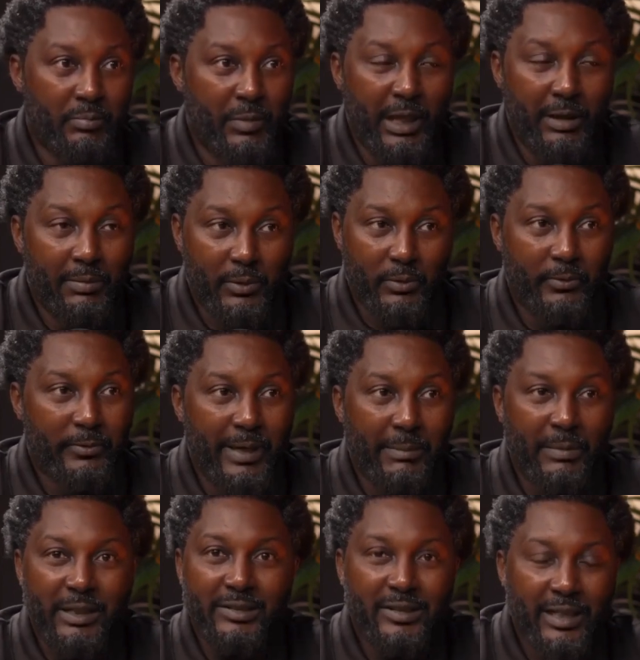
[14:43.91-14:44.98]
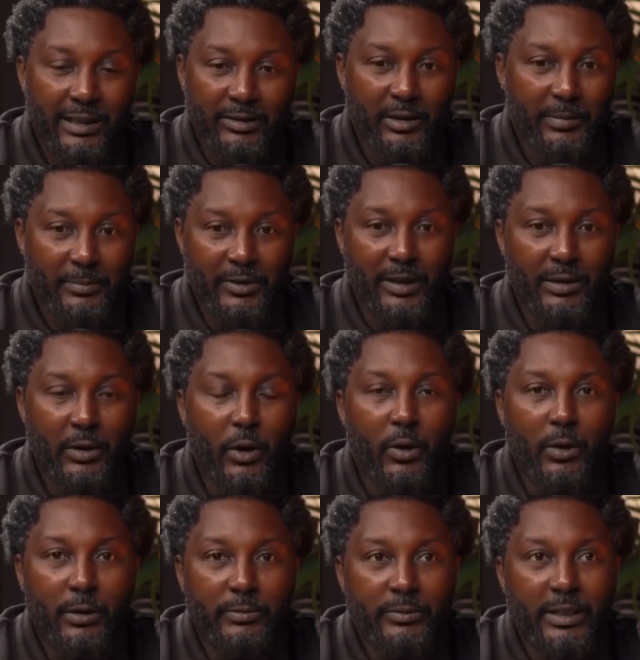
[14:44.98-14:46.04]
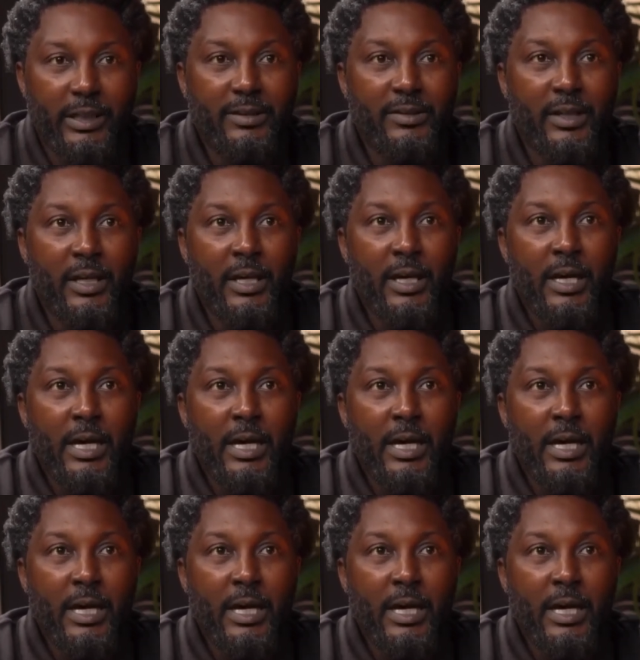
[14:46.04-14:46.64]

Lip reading: people, family startups, and all of that.